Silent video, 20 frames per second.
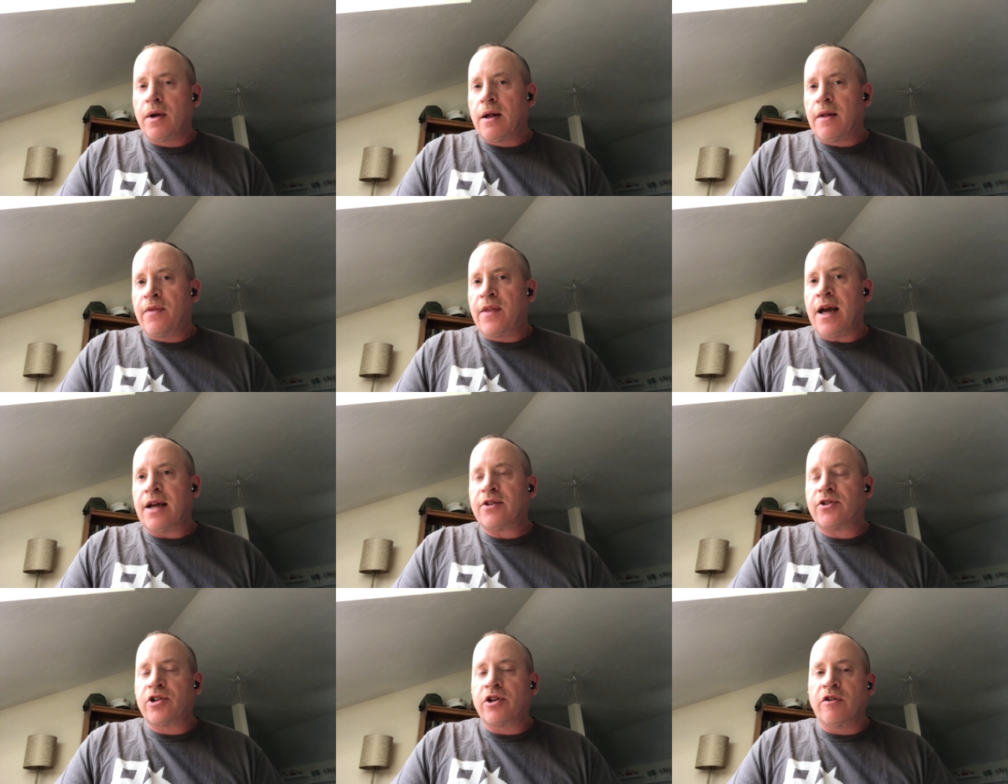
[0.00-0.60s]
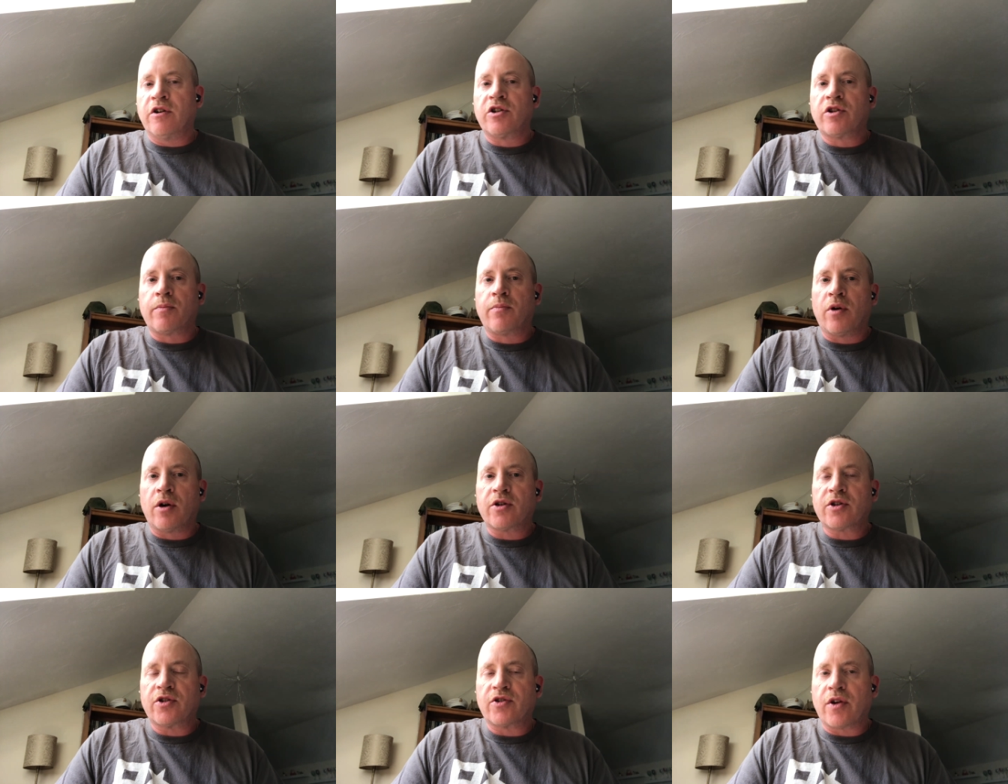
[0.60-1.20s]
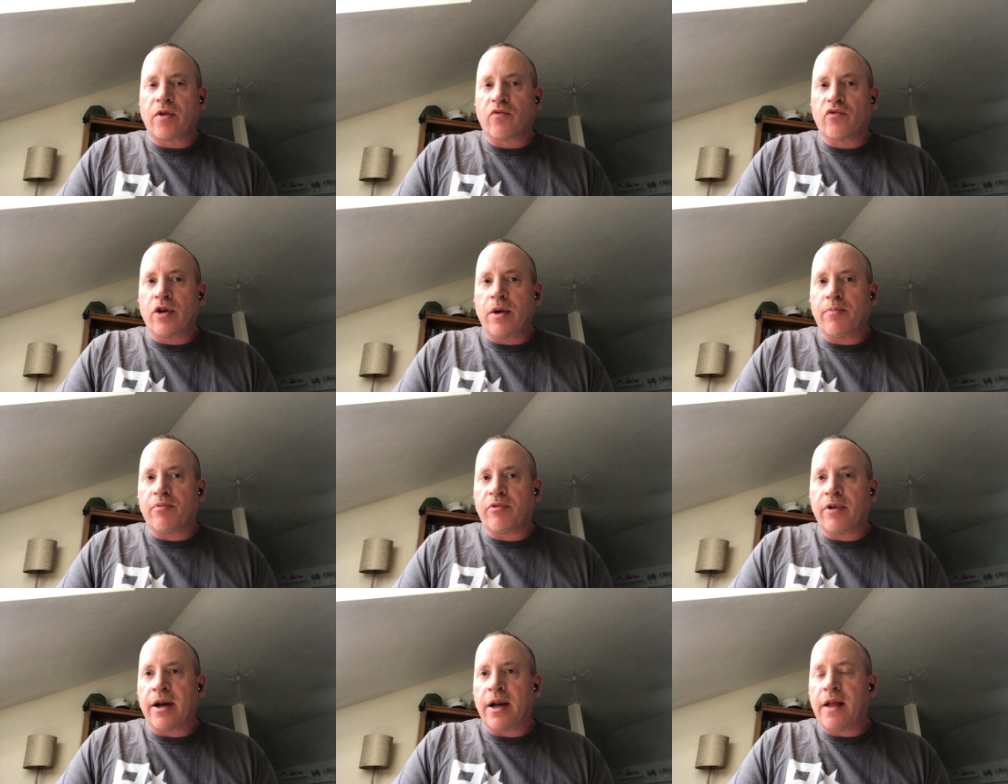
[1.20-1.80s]
that series of books is in
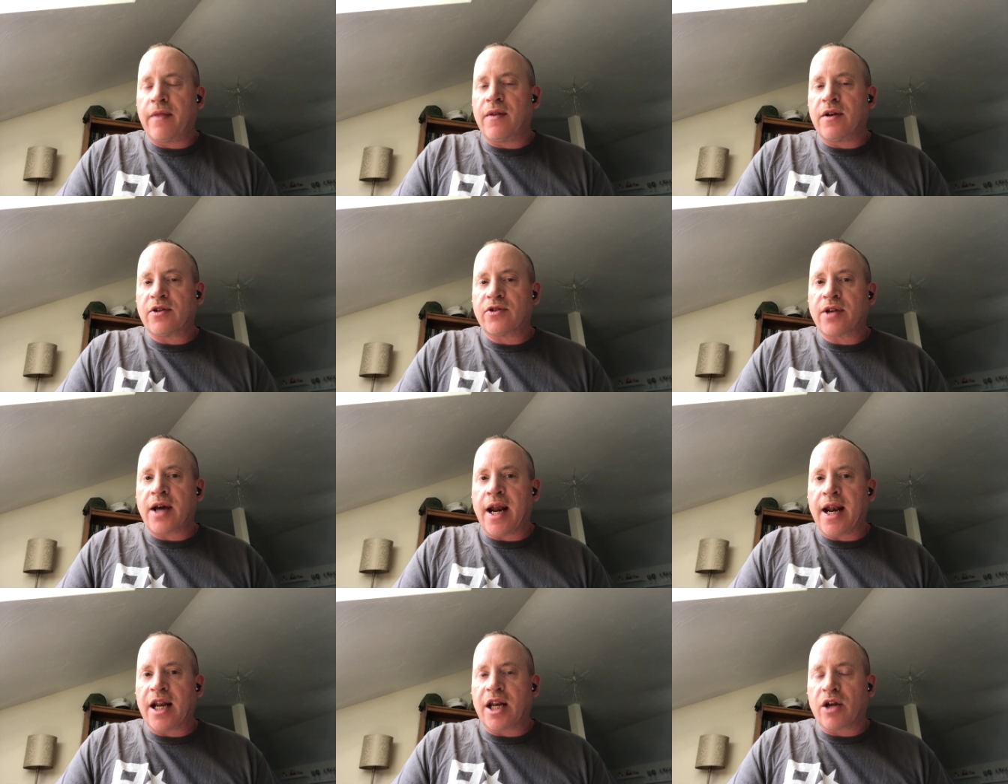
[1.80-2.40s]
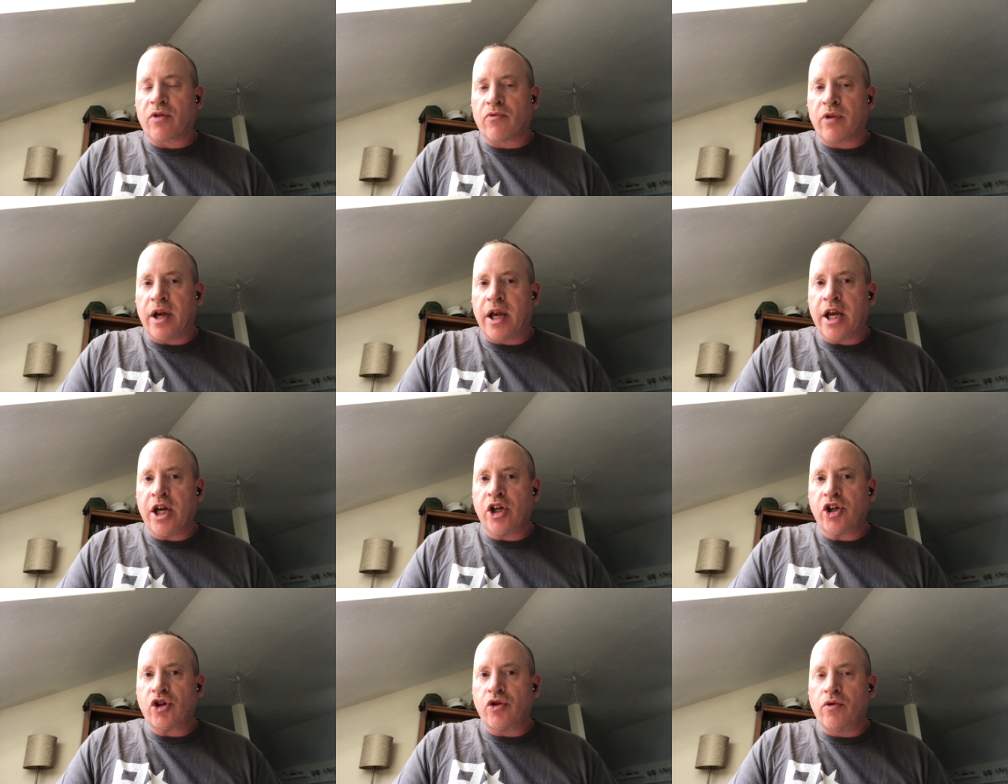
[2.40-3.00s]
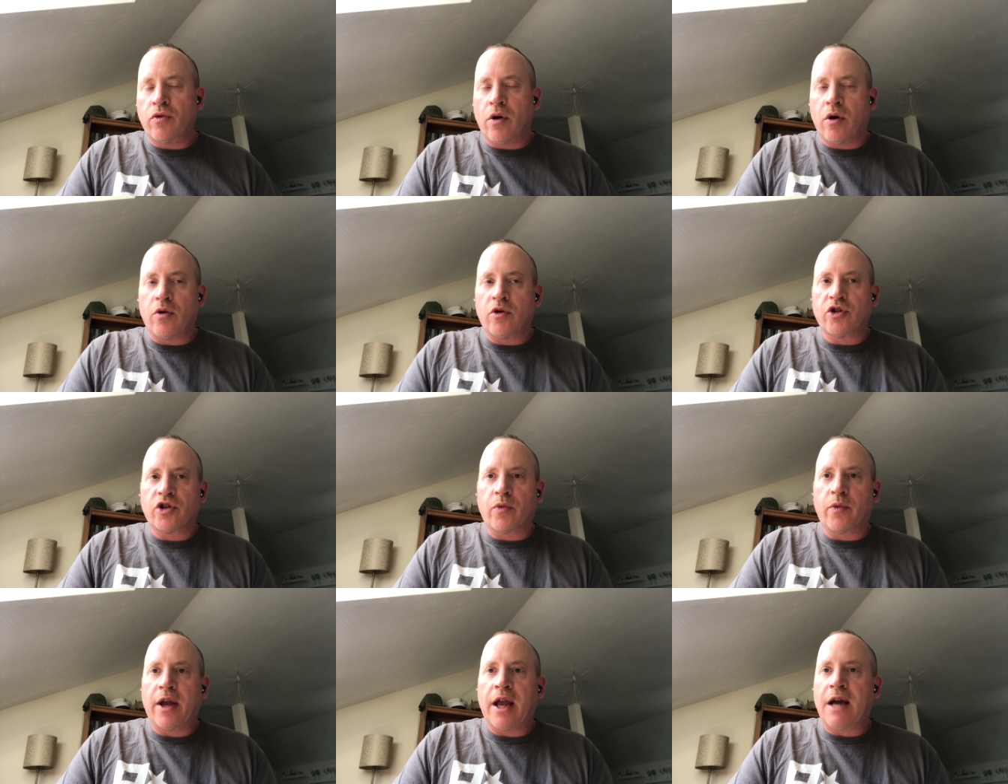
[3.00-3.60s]
reprint, and they're starting to reissue those,
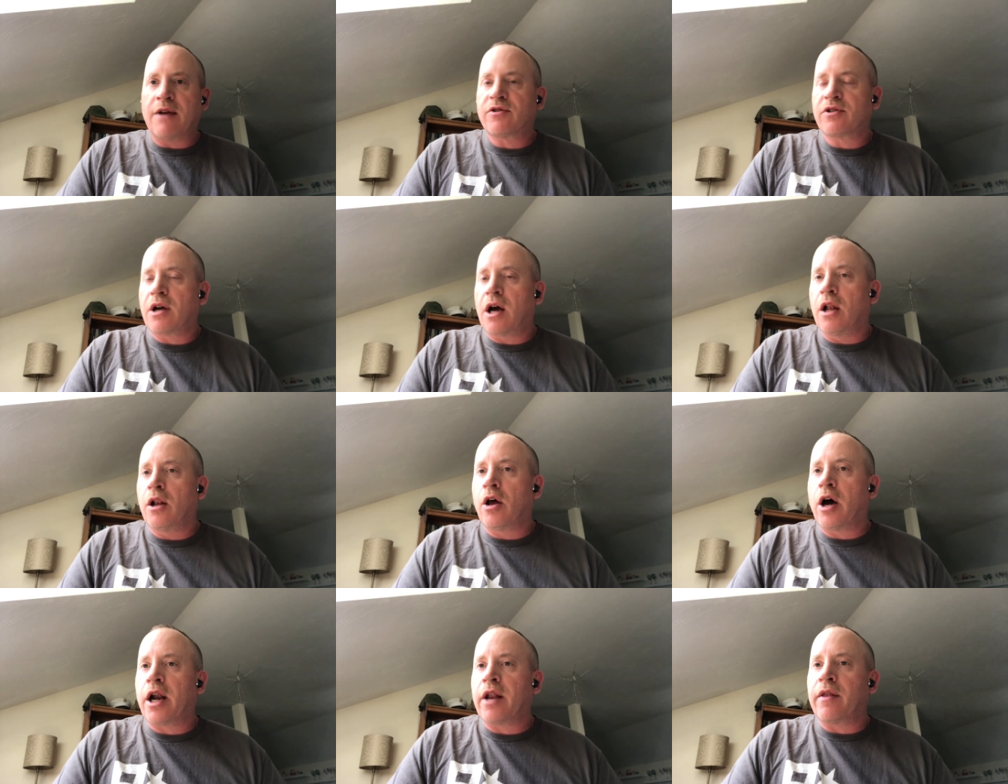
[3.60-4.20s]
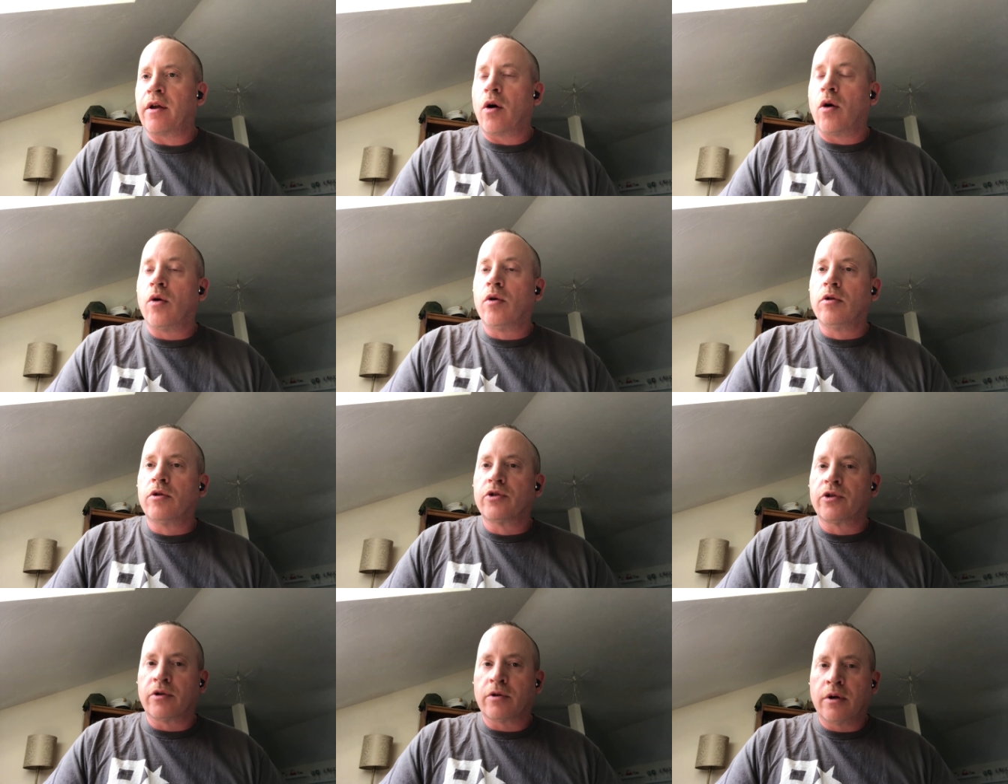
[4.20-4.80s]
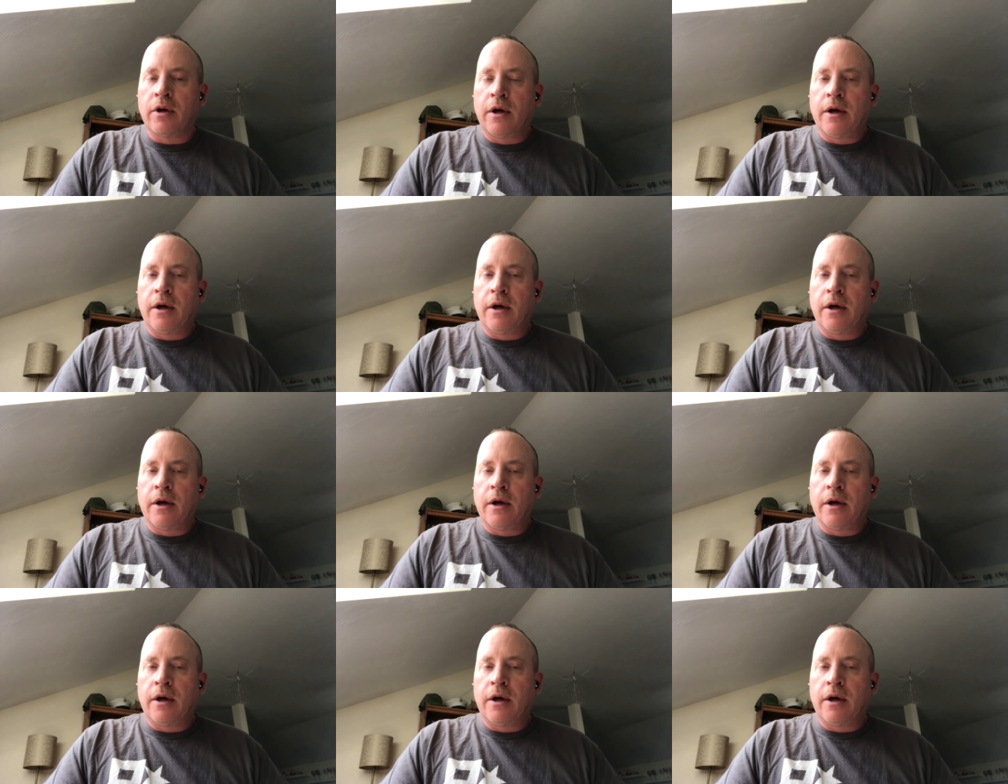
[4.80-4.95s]
and we have a lot of the older